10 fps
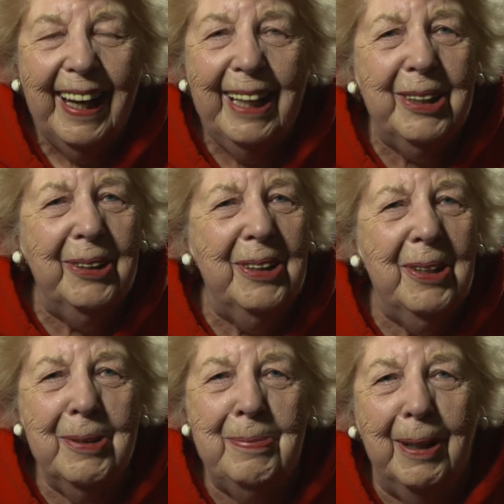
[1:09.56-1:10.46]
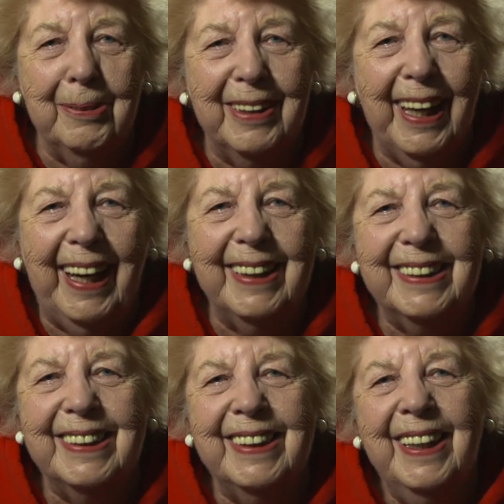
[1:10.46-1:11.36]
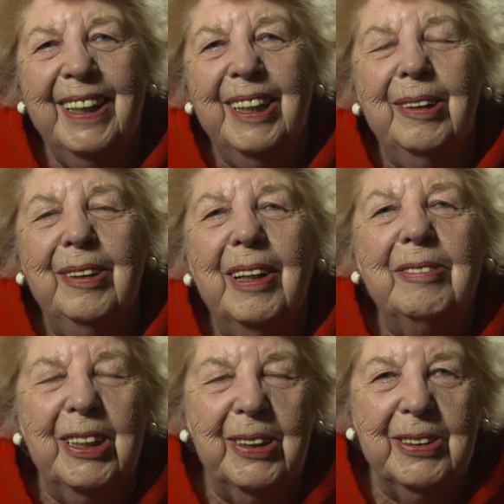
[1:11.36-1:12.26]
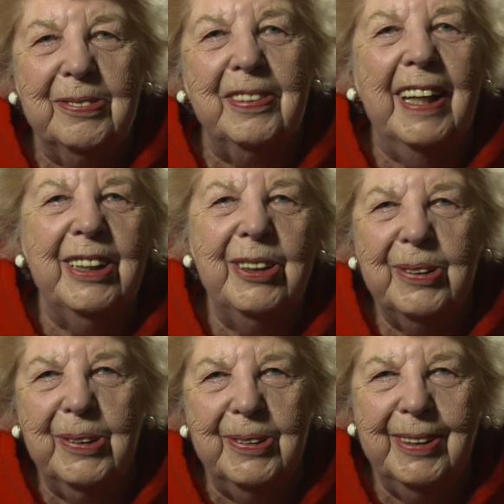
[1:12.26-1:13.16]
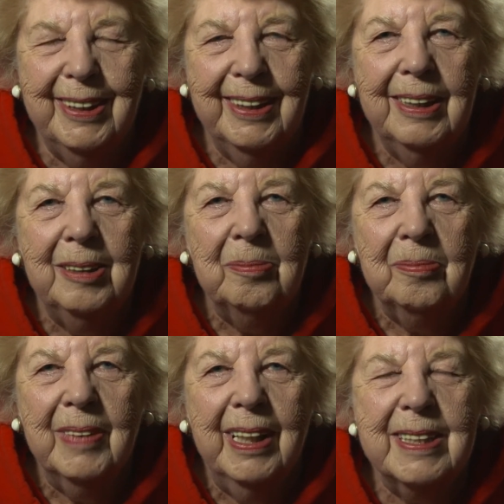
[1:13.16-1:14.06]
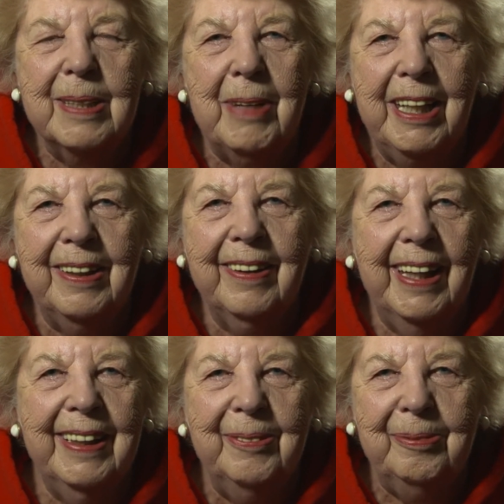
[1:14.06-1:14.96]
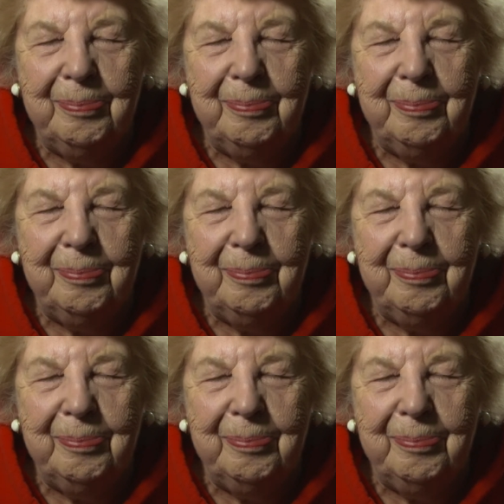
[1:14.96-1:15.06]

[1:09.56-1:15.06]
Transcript: I don't know about that. We have a lot of fun too. That's the main thing.